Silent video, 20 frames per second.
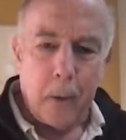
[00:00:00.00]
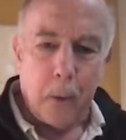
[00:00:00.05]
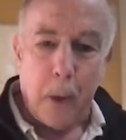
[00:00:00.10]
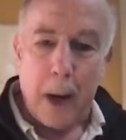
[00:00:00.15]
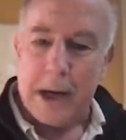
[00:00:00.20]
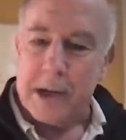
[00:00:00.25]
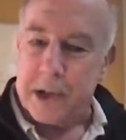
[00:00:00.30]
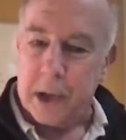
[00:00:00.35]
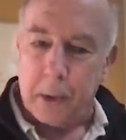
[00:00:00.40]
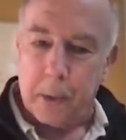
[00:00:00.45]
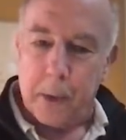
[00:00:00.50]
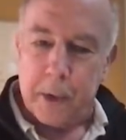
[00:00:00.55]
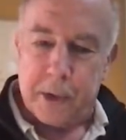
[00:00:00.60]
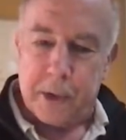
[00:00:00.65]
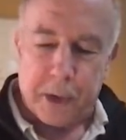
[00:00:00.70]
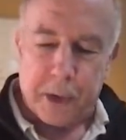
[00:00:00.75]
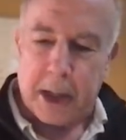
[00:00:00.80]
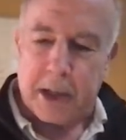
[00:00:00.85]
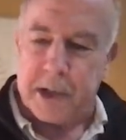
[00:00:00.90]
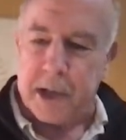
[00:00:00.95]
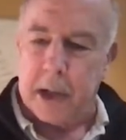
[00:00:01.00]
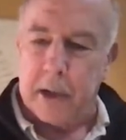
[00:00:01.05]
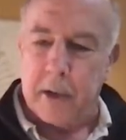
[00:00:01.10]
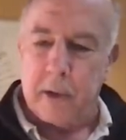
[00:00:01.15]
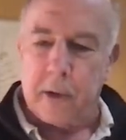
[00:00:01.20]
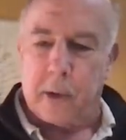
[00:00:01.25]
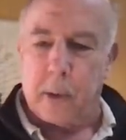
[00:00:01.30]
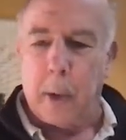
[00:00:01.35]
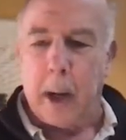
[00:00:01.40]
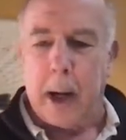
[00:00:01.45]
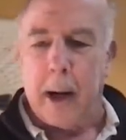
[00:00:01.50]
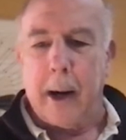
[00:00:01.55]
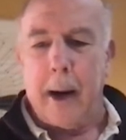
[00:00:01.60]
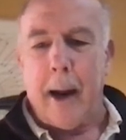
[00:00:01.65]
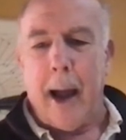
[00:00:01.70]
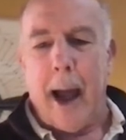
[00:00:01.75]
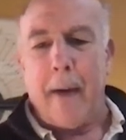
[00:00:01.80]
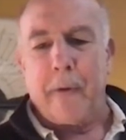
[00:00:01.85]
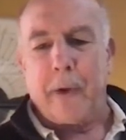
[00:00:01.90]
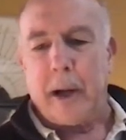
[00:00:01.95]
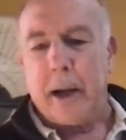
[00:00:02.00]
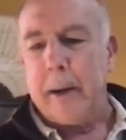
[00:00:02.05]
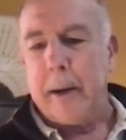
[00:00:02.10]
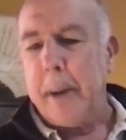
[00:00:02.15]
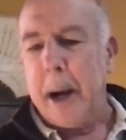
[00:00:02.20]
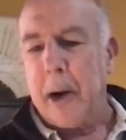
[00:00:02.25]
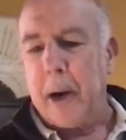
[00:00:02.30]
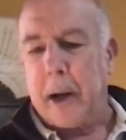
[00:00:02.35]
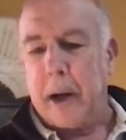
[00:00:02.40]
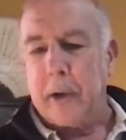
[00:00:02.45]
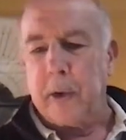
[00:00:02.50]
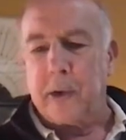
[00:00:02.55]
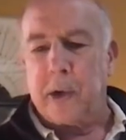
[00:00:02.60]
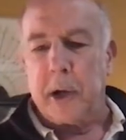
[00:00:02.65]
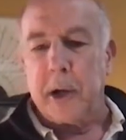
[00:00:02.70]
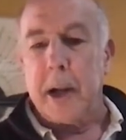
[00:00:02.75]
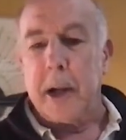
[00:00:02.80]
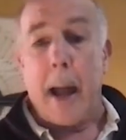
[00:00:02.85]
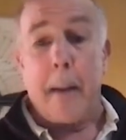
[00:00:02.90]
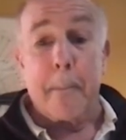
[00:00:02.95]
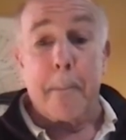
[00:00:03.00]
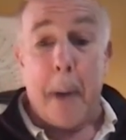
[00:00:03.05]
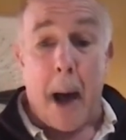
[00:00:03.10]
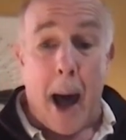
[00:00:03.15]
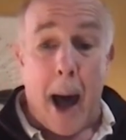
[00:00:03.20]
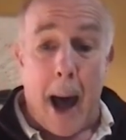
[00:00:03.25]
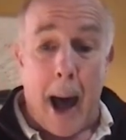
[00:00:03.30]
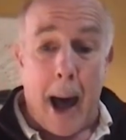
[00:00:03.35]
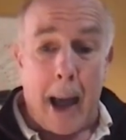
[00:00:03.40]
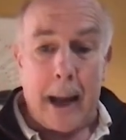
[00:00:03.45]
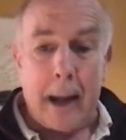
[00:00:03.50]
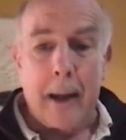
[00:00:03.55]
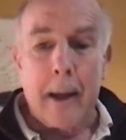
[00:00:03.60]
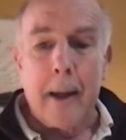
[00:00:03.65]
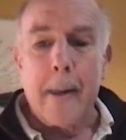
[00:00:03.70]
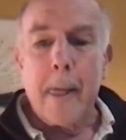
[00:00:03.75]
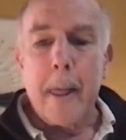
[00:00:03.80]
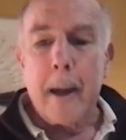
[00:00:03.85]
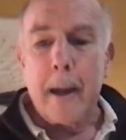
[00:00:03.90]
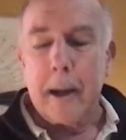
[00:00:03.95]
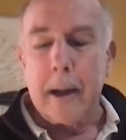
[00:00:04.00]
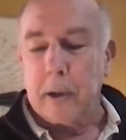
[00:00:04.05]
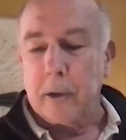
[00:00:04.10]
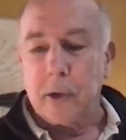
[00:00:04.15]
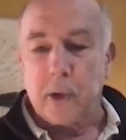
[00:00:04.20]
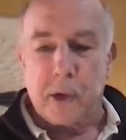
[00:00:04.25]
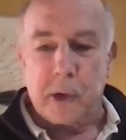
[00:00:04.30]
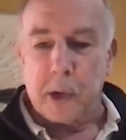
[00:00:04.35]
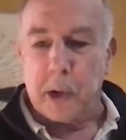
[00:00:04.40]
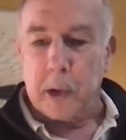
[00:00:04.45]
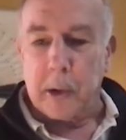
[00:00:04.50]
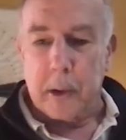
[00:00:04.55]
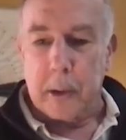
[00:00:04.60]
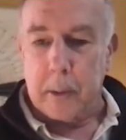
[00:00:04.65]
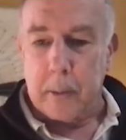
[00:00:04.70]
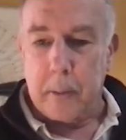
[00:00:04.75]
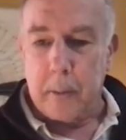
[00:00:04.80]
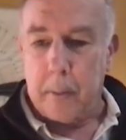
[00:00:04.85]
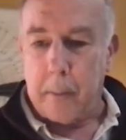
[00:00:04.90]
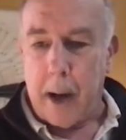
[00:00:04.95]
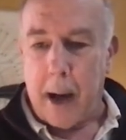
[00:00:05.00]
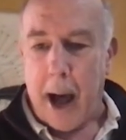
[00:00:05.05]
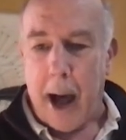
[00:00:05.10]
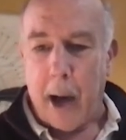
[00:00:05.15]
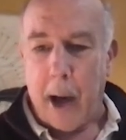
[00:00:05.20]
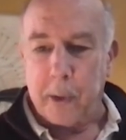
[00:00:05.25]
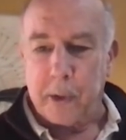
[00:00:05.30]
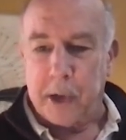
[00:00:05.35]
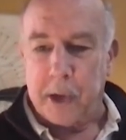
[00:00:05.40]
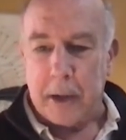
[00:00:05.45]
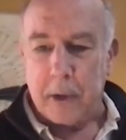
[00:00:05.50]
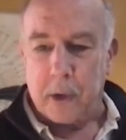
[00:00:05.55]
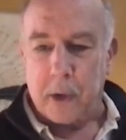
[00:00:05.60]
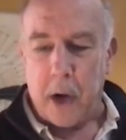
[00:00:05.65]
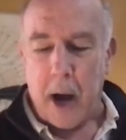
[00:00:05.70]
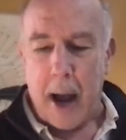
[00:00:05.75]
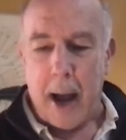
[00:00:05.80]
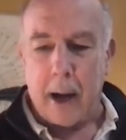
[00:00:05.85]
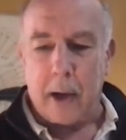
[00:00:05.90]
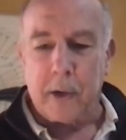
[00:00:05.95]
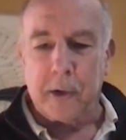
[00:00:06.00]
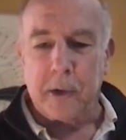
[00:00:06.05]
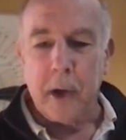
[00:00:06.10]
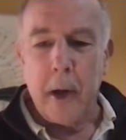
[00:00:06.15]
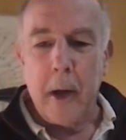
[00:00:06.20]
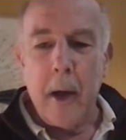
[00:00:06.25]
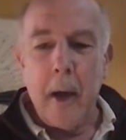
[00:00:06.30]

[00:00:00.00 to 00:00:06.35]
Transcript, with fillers: racial restrictions where African Americans could not buy in certain housing tracts.